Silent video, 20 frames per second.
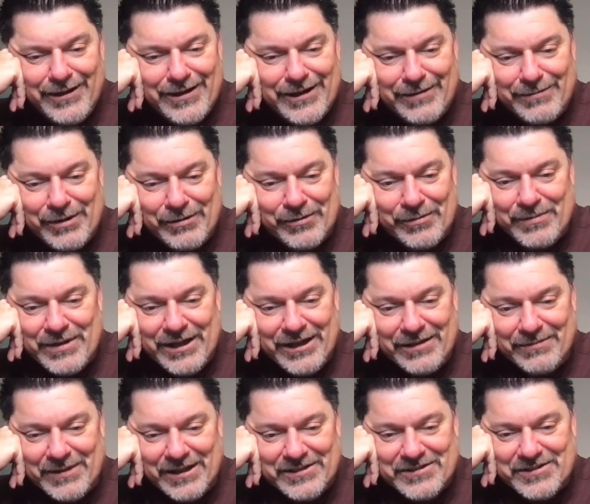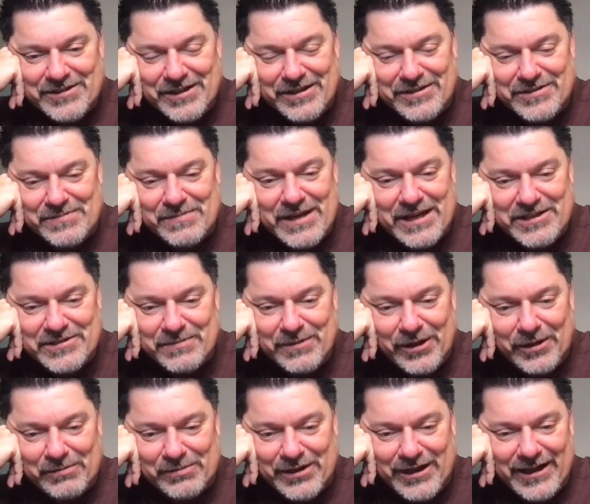I remember being at my son's
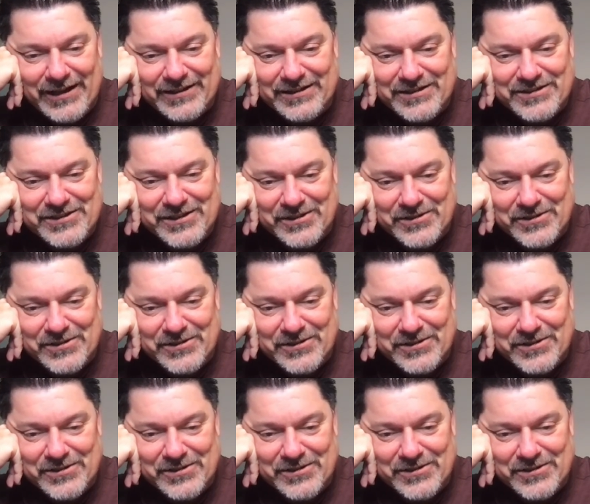baseball practice